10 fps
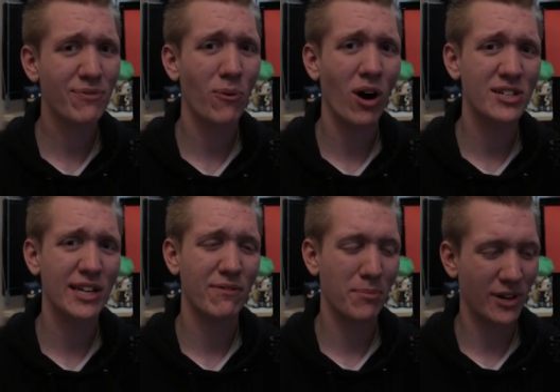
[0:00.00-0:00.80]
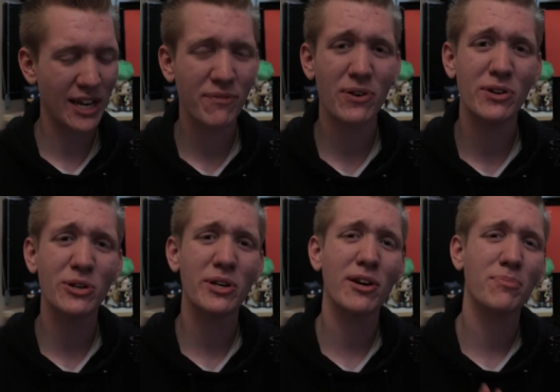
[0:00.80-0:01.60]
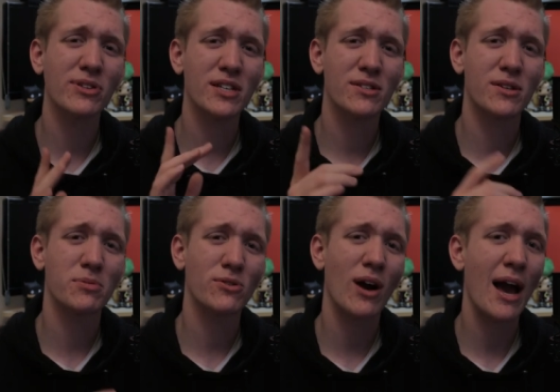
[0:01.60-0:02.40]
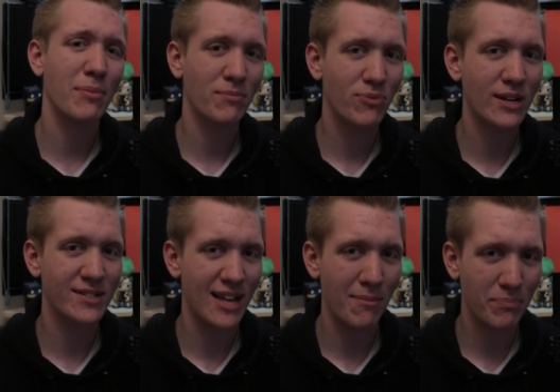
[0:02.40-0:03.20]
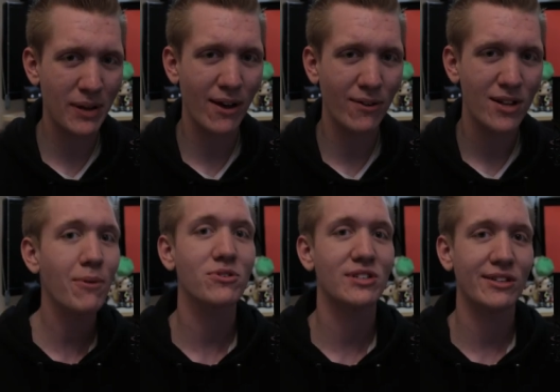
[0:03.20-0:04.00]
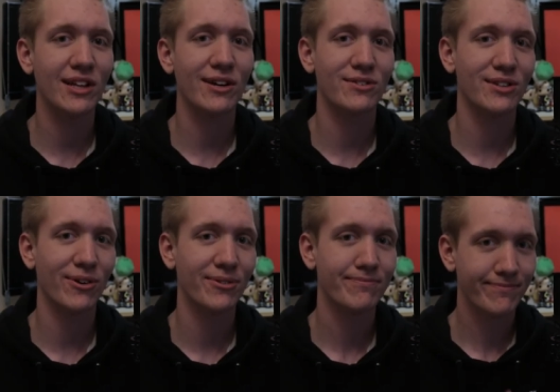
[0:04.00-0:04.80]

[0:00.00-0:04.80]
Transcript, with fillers: you for watching, everybody. If you're new here, please subscribe and press that bell. And I will see you later, so